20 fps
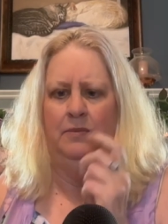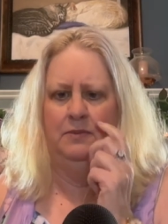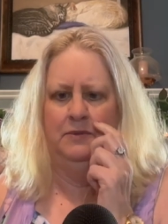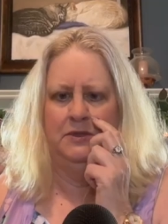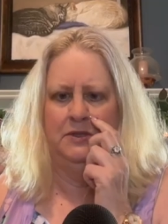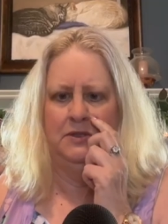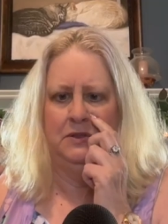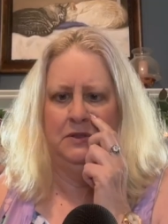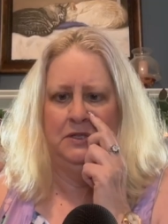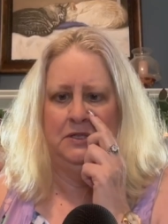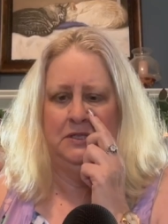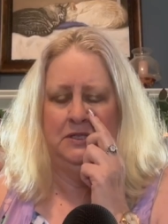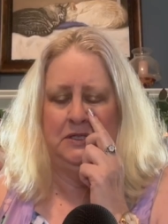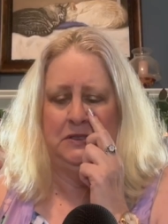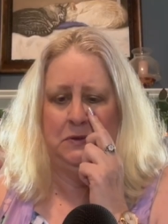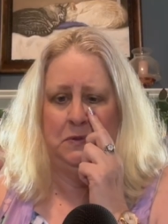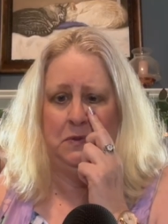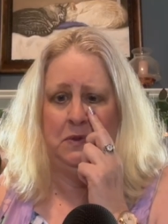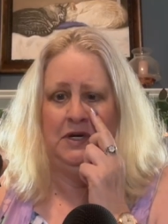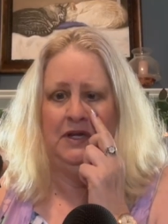So this
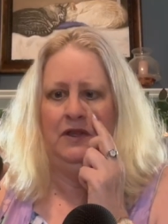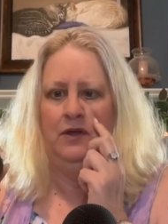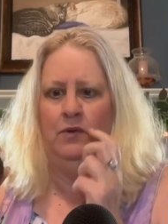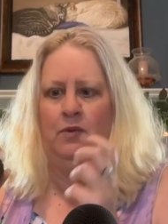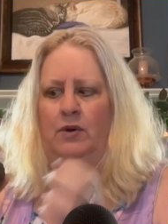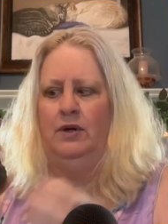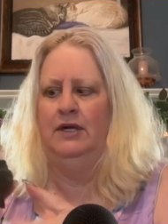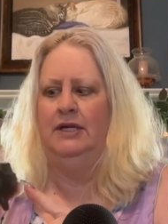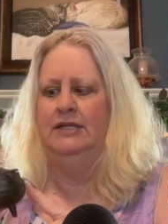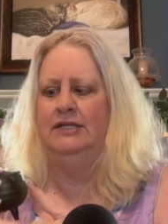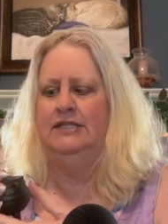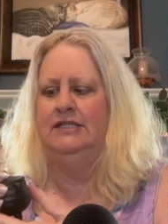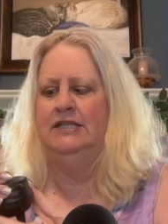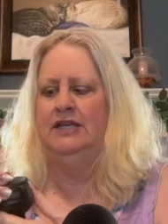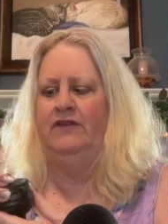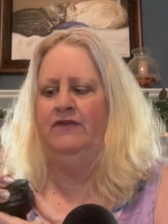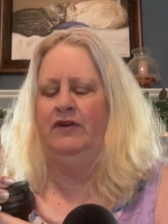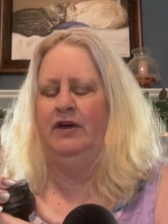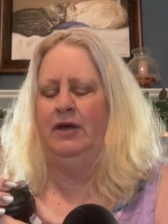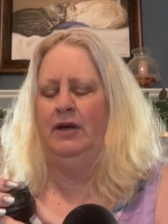is one of the ones,
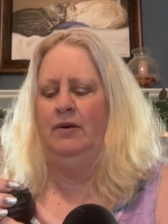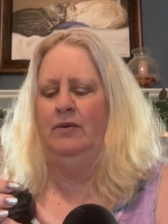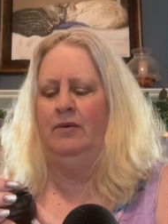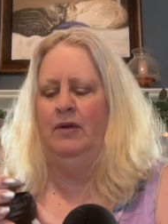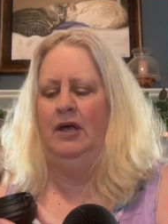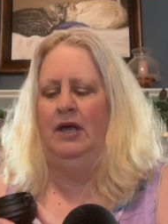if I